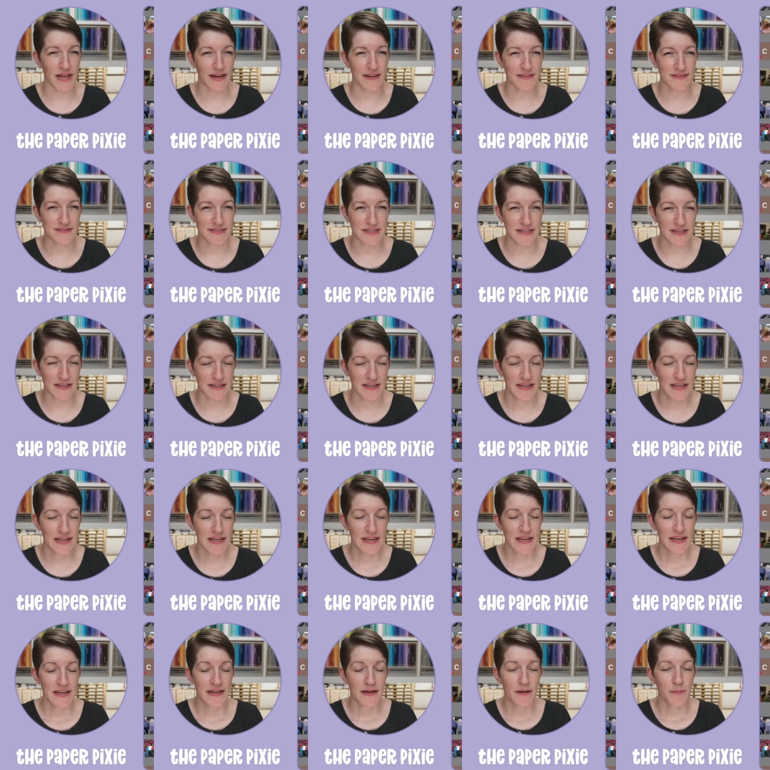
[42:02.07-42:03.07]
plastic.
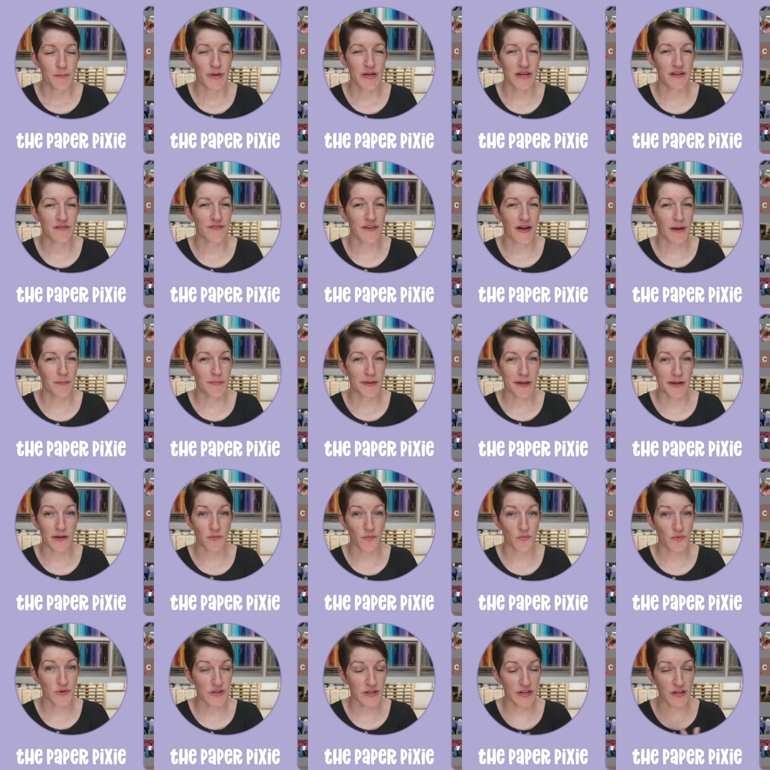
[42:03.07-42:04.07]
But if I'm like
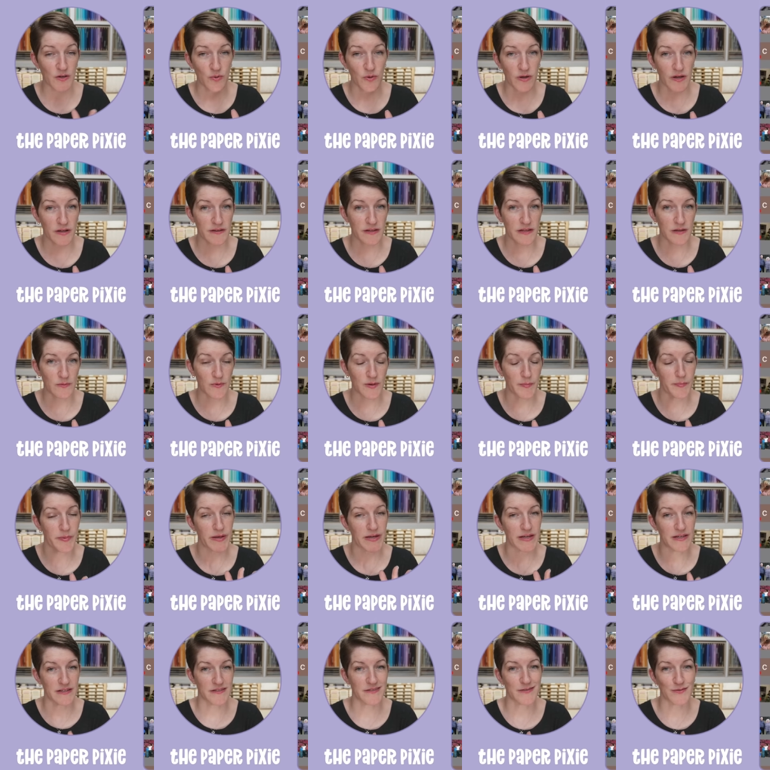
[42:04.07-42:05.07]
really quickly
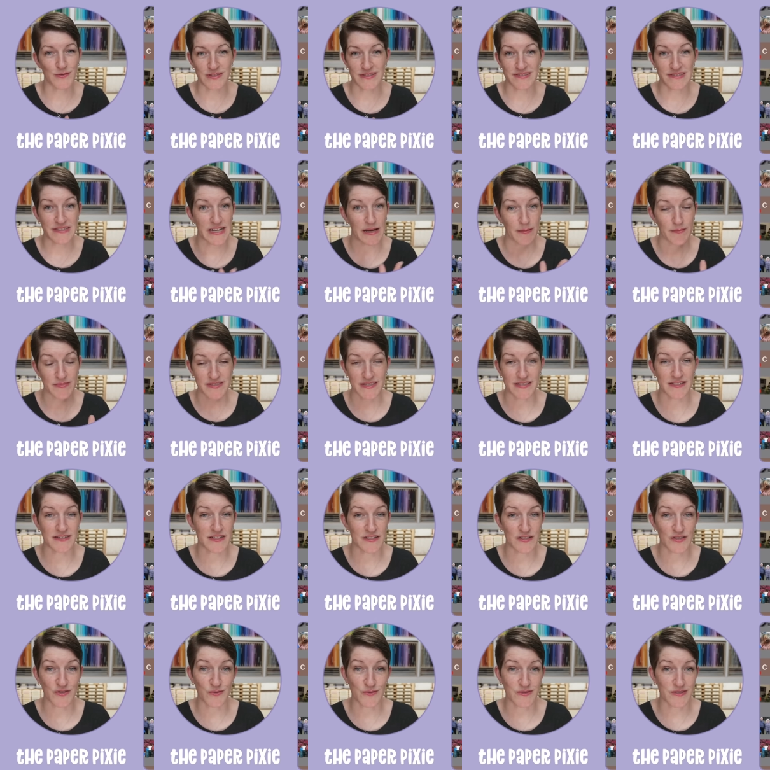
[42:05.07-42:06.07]
ripping into a stamp set
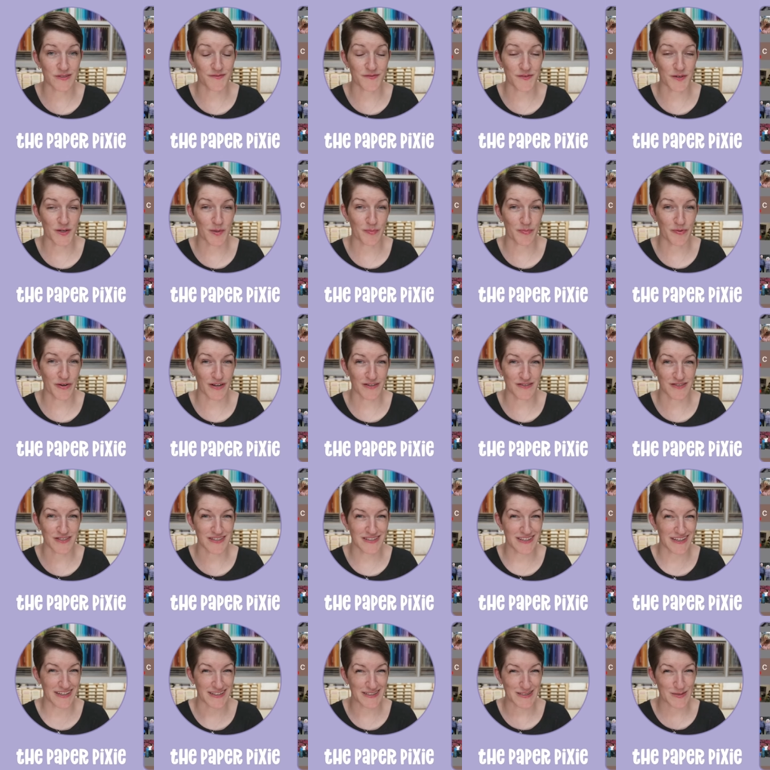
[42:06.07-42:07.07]
to use it for a
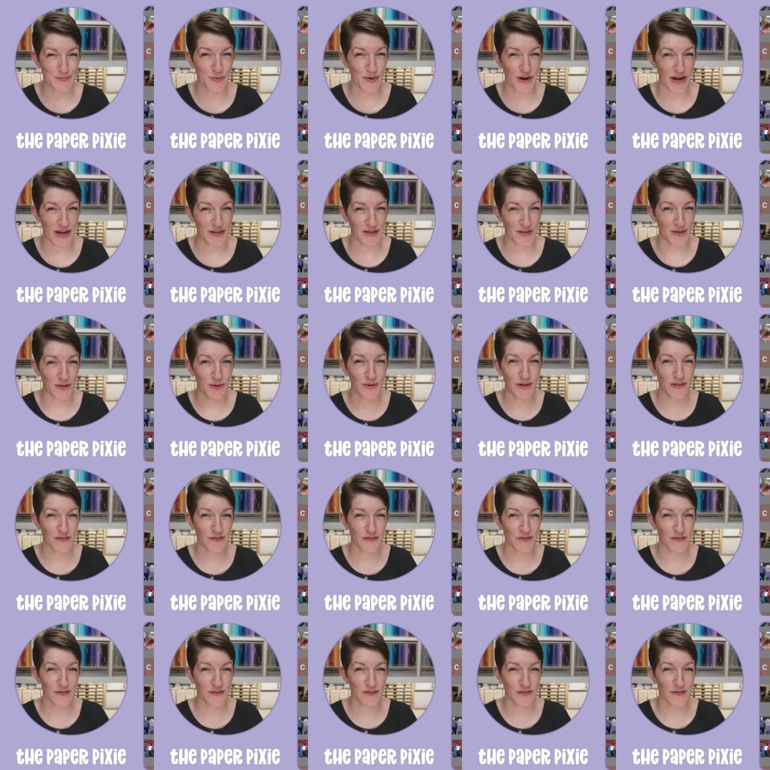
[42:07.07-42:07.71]
project like it's brand new,